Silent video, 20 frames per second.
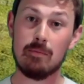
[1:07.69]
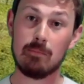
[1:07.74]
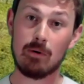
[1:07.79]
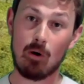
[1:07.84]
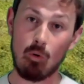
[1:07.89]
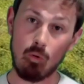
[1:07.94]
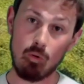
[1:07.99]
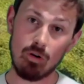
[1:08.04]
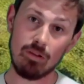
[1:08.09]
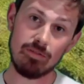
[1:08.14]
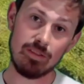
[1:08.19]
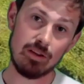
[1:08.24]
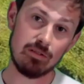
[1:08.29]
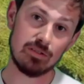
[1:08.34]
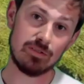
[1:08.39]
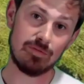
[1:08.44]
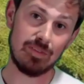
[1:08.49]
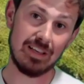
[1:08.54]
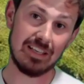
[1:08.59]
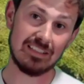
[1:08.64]
But all of
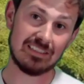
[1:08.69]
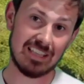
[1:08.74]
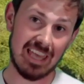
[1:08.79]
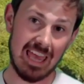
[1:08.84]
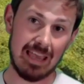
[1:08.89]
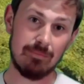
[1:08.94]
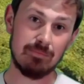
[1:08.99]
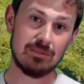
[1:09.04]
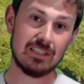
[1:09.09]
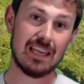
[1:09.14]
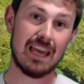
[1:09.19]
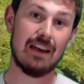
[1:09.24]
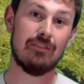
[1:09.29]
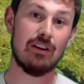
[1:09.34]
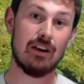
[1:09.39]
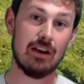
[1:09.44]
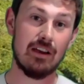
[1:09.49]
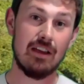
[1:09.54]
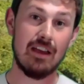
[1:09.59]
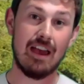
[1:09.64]
those things came
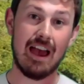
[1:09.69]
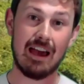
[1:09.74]
together,